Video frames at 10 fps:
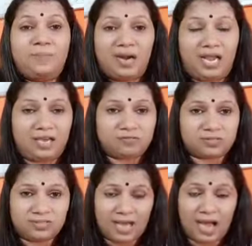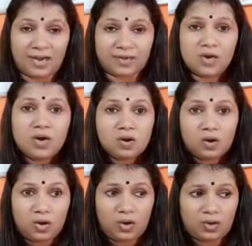believes that,
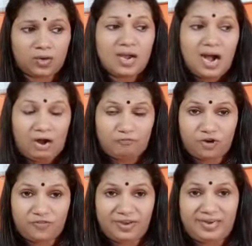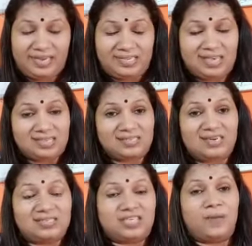or however it is
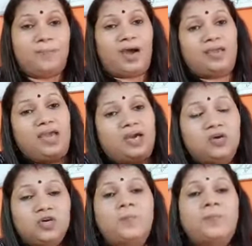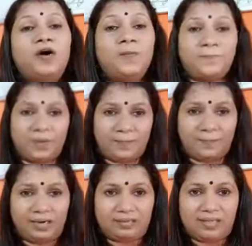asserted by a group of
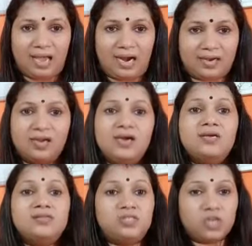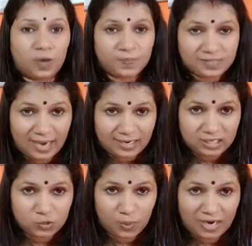people that job
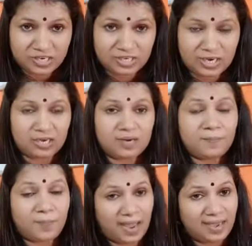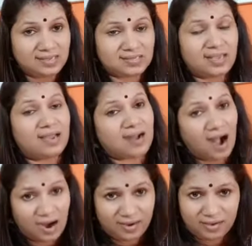satisfaction plays a
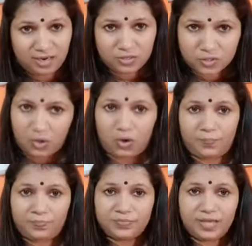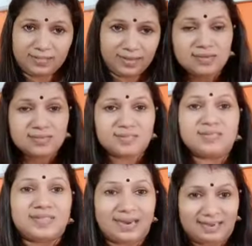cardinal role.
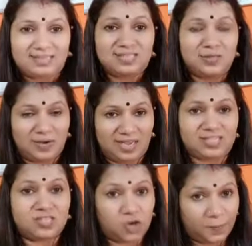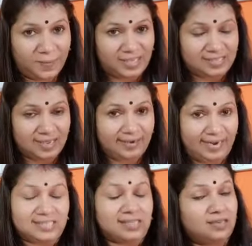So that is known as topic
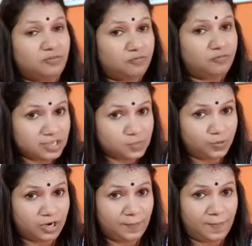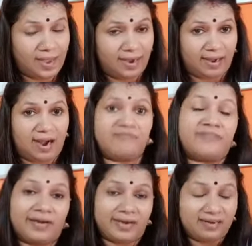sentence. In the first body
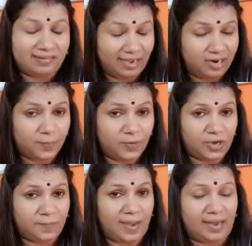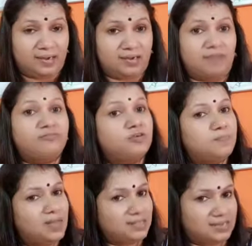paragraph and then third body paragraph, you
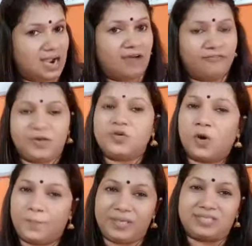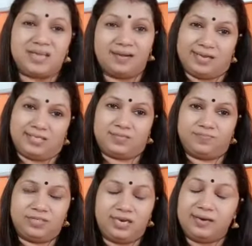must have a topic sentence.
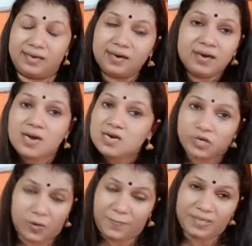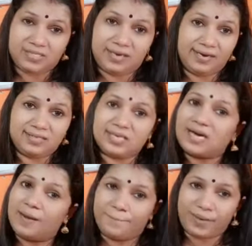And the topic sentence
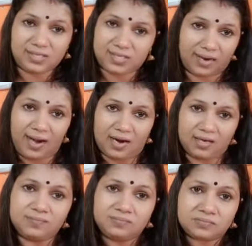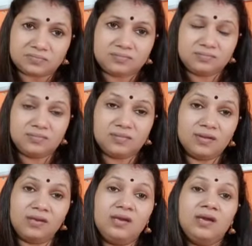compulsory.
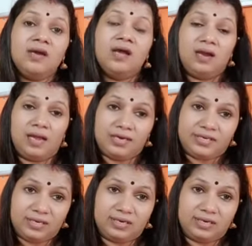Okay. Later,